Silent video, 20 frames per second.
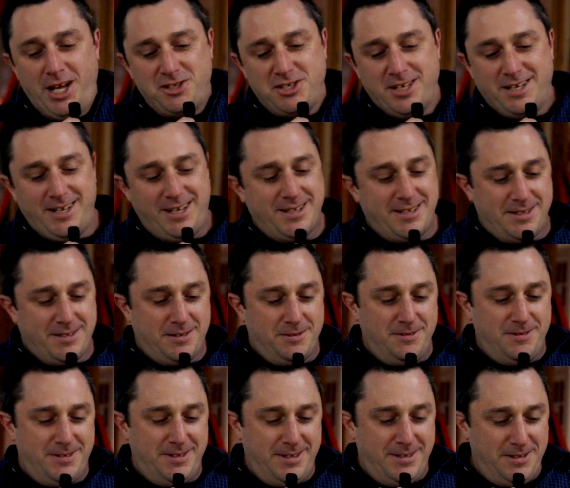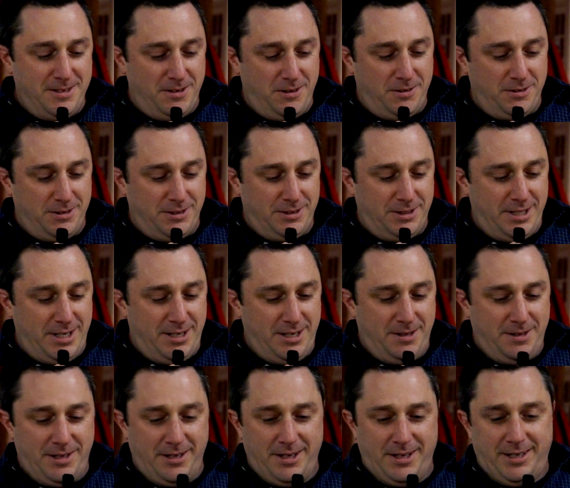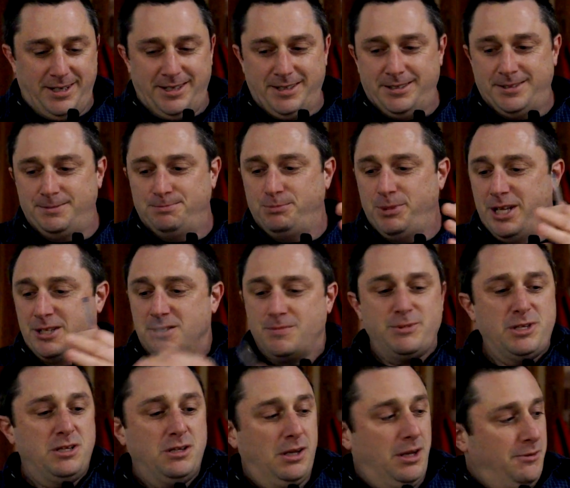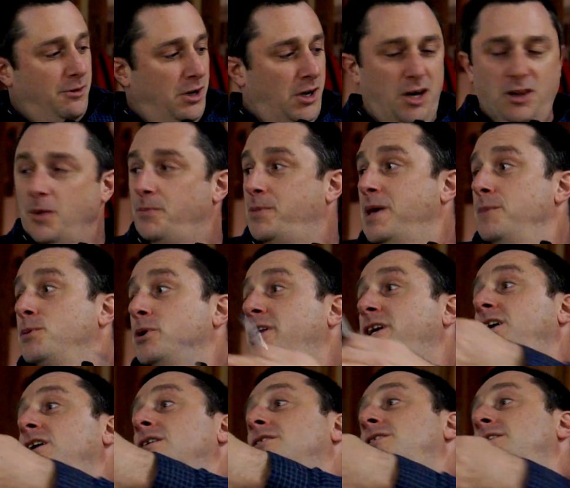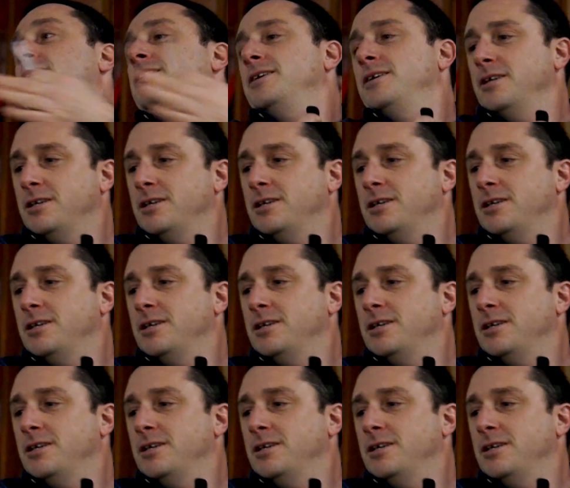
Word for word: educated. Yes. Uh, I mean, all the people here